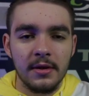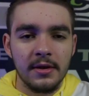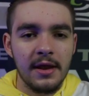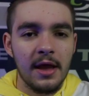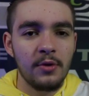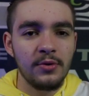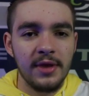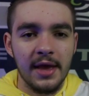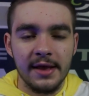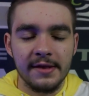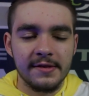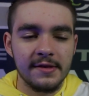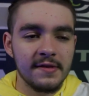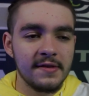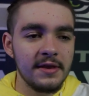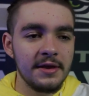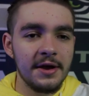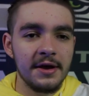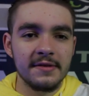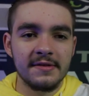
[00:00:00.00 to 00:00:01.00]
Now, yes, the
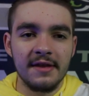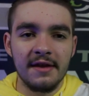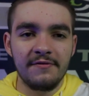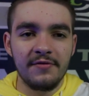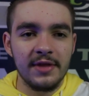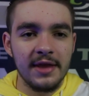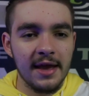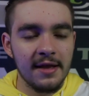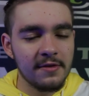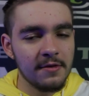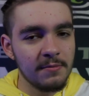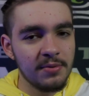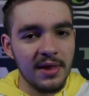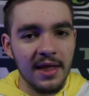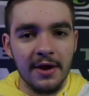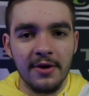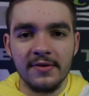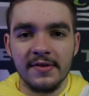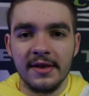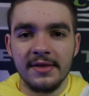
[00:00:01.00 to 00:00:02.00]
Seahawks definitely had some
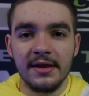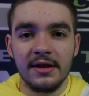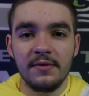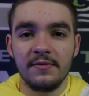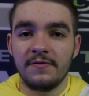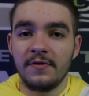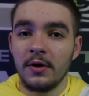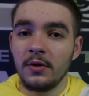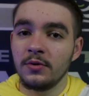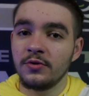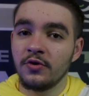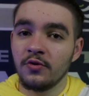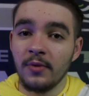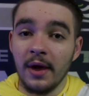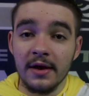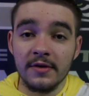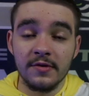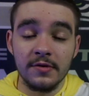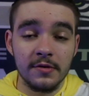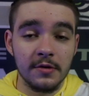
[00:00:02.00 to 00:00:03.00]
players that didn't follow
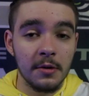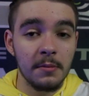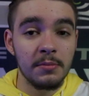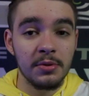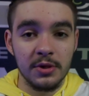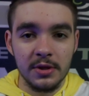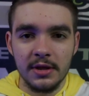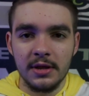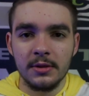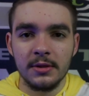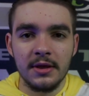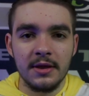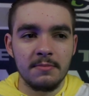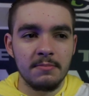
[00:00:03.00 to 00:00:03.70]
directions completely,